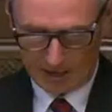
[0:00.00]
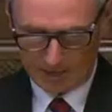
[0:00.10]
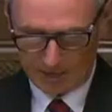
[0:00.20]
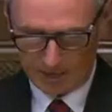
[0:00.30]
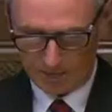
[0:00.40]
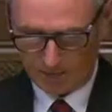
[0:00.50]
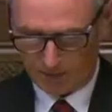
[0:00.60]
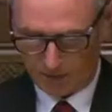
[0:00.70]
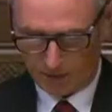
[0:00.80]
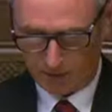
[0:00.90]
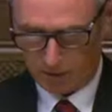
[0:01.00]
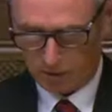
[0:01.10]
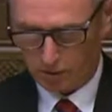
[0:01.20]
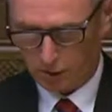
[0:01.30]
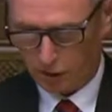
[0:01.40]
carefully and
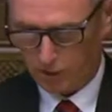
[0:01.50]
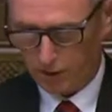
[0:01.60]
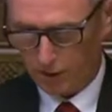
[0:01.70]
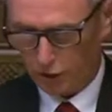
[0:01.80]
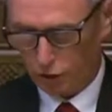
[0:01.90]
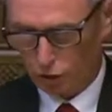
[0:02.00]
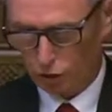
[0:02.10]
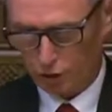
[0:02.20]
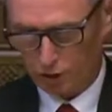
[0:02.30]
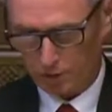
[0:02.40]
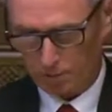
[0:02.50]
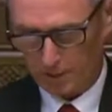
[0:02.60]
COVID conscious,